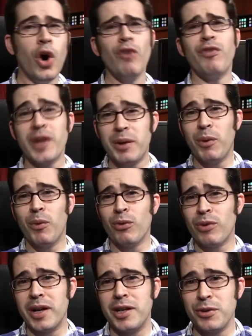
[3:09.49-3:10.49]
Hopefully we
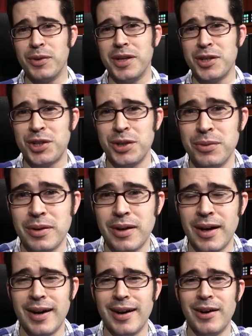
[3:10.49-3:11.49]
won't run into an issue
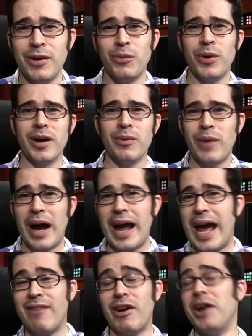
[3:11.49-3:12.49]
where
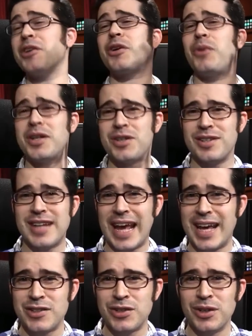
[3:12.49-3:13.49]
I have 100 questions
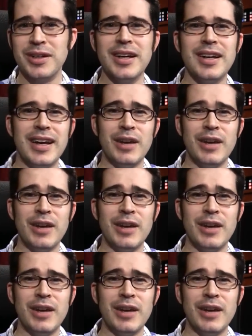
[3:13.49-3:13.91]
to answer,